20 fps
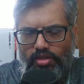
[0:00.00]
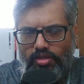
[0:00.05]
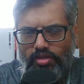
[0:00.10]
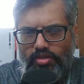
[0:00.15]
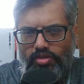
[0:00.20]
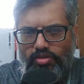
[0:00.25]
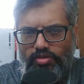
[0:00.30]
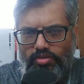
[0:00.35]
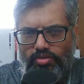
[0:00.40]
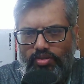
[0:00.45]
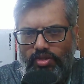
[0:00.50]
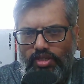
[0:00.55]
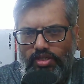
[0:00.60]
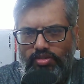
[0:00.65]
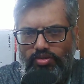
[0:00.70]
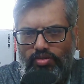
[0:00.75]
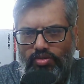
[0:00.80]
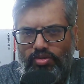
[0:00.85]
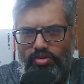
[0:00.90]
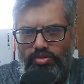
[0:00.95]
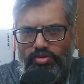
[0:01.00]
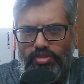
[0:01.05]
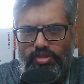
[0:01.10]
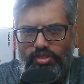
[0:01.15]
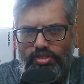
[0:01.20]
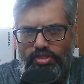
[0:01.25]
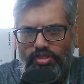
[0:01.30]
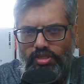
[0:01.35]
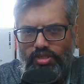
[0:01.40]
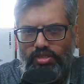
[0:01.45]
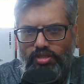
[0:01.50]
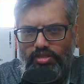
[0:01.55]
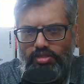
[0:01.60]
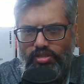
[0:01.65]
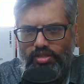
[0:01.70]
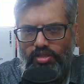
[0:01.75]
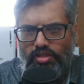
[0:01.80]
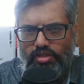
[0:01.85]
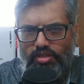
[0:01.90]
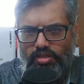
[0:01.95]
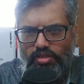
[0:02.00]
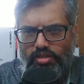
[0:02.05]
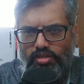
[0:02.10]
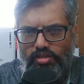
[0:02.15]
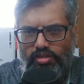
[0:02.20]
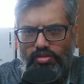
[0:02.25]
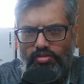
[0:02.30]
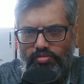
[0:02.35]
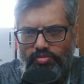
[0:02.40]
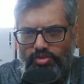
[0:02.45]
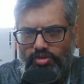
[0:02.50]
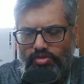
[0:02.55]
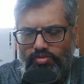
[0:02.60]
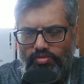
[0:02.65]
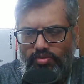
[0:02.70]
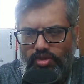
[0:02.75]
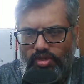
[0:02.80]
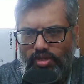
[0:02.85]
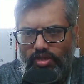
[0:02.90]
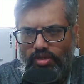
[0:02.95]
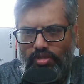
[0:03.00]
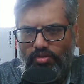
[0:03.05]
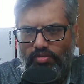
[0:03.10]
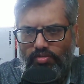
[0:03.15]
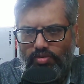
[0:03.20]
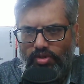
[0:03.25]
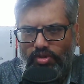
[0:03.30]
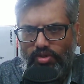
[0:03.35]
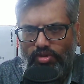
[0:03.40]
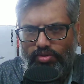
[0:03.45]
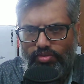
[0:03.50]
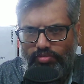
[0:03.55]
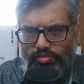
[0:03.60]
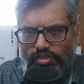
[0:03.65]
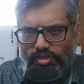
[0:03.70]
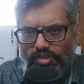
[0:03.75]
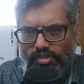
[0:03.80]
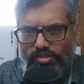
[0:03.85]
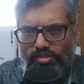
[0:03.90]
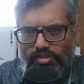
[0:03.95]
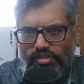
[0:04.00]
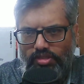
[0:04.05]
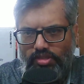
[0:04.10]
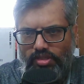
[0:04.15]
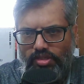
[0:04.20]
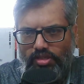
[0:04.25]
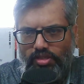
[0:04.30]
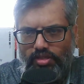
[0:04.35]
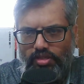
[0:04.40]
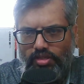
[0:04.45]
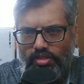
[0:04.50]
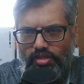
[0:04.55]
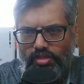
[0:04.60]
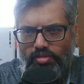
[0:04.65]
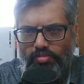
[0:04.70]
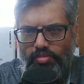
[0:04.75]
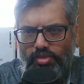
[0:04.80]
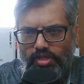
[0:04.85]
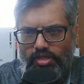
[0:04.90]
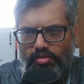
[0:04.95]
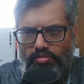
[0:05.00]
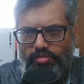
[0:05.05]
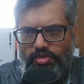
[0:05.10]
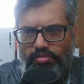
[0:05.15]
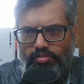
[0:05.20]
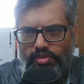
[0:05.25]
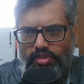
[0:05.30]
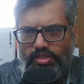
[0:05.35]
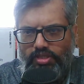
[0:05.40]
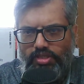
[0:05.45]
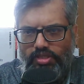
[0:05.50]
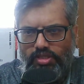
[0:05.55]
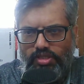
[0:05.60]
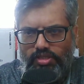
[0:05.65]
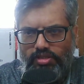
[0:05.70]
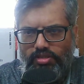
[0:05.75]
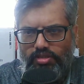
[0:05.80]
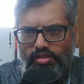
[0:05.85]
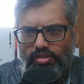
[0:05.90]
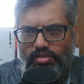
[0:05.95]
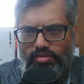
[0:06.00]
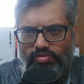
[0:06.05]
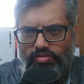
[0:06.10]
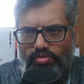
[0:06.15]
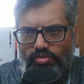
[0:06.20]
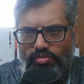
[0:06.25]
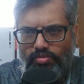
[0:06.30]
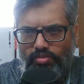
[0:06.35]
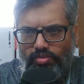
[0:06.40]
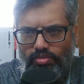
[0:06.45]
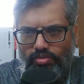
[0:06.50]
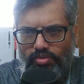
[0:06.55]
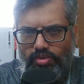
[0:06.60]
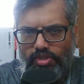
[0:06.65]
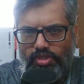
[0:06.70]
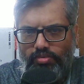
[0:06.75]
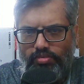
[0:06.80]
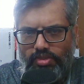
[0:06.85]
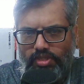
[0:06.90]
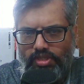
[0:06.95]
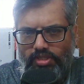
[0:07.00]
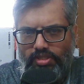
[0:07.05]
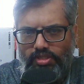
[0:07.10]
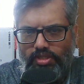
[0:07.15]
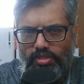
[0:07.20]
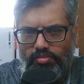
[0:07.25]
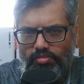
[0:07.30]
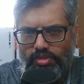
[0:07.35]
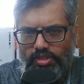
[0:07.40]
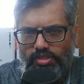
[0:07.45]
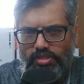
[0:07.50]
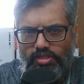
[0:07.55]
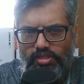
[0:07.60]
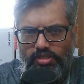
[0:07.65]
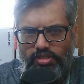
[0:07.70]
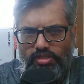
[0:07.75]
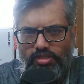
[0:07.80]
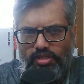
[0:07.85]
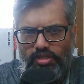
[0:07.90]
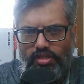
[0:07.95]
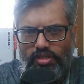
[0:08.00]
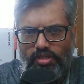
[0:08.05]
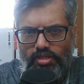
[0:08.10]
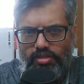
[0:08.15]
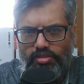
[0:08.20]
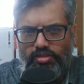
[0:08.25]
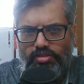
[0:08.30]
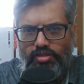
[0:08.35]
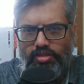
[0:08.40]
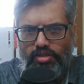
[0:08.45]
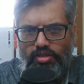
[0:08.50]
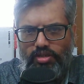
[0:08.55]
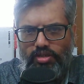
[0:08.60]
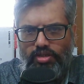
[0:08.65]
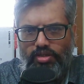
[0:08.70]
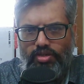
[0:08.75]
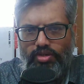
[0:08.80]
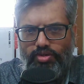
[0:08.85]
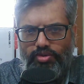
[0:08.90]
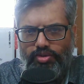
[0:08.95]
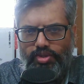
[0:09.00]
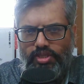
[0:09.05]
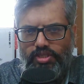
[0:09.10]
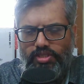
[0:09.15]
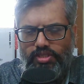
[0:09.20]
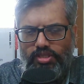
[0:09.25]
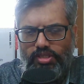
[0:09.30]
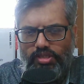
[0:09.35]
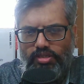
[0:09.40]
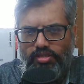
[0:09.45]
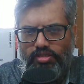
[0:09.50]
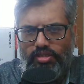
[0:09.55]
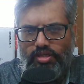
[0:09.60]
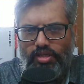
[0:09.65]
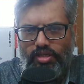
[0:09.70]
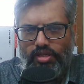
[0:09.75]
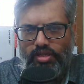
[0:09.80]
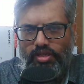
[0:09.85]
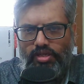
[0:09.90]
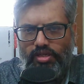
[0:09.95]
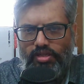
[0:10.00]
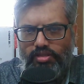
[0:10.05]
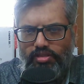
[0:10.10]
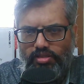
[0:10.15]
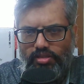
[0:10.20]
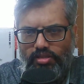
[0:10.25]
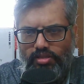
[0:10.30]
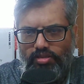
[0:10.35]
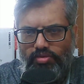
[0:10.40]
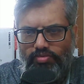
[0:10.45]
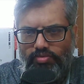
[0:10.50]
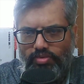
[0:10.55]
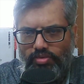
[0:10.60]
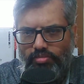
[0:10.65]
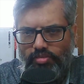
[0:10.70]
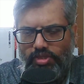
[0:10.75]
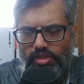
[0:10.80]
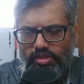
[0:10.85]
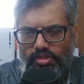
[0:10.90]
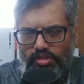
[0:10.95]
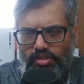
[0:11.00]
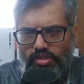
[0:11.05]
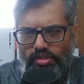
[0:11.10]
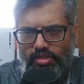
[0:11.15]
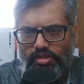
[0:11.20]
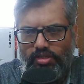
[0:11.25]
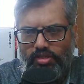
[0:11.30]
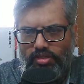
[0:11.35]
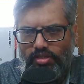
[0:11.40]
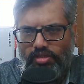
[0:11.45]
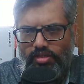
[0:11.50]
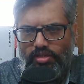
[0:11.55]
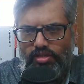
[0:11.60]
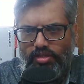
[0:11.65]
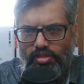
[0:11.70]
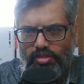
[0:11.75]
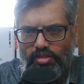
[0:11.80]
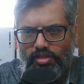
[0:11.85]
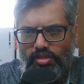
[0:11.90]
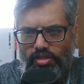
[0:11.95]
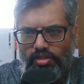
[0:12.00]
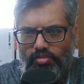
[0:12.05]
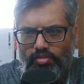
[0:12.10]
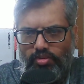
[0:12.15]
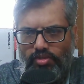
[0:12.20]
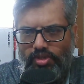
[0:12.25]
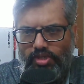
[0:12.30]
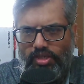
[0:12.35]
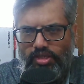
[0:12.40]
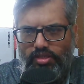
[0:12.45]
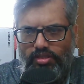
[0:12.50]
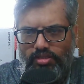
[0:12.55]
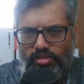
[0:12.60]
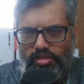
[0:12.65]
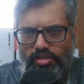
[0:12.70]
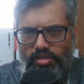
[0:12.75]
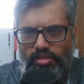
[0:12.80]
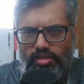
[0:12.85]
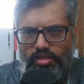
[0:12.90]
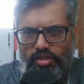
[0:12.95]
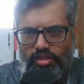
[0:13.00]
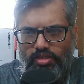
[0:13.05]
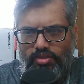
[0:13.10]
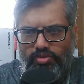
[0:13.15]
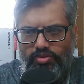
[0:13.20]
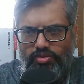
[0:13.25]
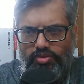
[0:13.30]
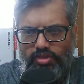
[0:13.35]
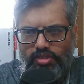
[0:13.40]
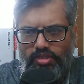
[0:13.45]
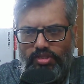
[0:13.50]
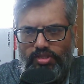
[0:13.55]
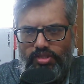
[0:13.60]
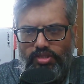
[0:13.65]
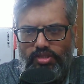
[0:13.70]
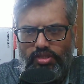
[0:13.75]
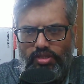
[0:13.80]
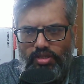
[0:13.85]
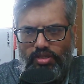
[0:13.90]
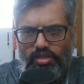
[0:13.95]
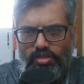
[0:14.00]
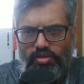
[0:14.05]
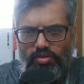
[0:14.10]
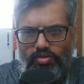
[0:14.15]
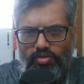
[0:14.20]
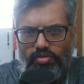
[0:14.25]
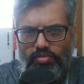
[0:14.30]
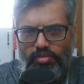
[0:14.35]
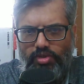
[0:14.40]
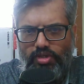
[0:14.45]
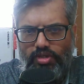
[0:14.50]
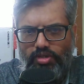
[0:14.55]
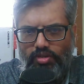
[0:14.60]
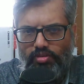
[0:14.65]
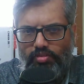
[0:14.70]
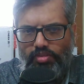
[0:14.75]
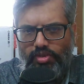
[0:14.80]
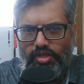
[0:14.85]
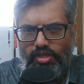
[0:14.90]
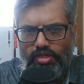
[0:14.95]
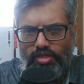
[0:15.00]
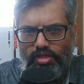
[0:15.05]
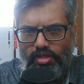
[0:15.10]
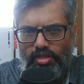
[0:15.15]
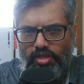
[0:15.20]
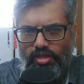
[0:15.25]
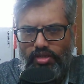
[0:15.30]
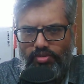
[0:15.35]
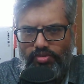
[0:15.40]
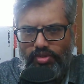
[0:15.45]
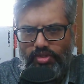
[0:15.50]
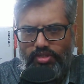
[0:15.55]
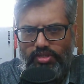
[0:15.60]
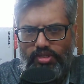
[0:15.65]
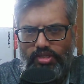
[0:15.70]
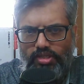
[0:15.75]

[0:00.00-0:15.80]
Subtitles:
So as solutions are designed in terms of real-world objects, it becomes much easier for programmers and business analysts to exchange ideas and information about a design that uses a common domain language.